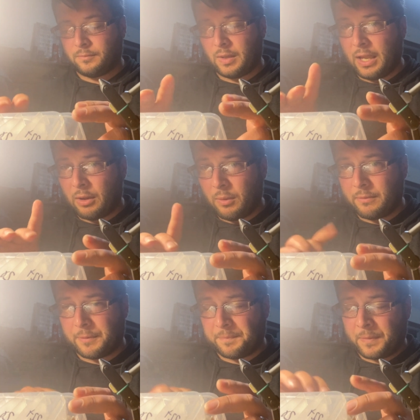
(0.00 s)

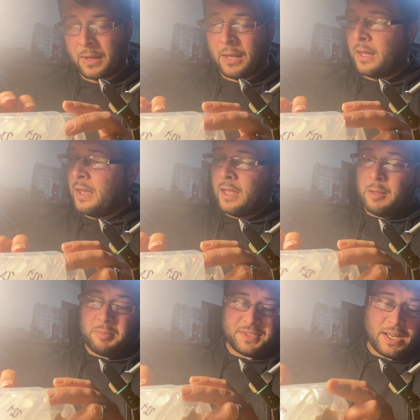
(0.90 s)
However,
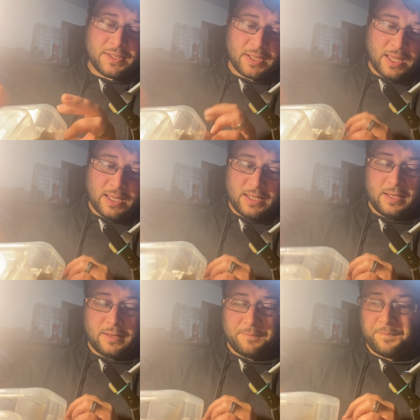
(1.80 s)
besides the egg,
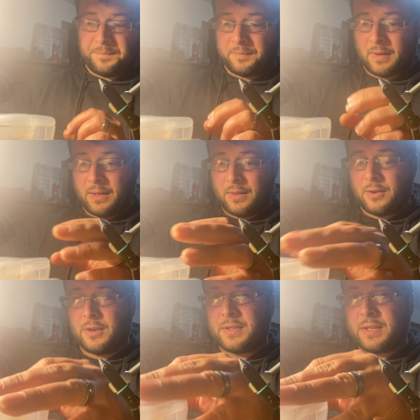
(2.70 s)

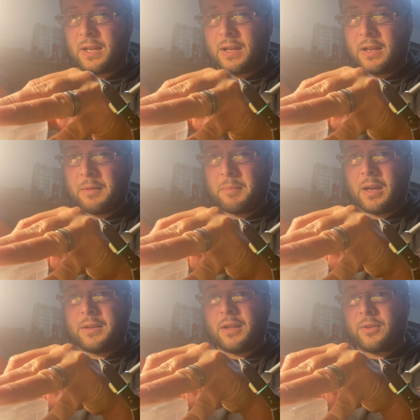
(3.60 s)
there is
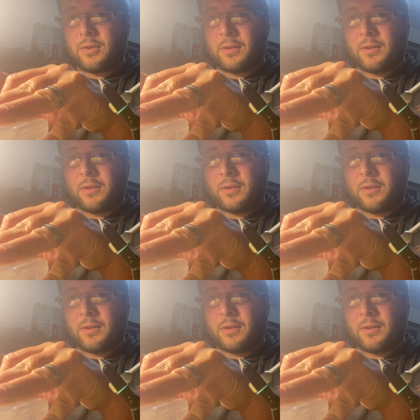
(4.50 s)
another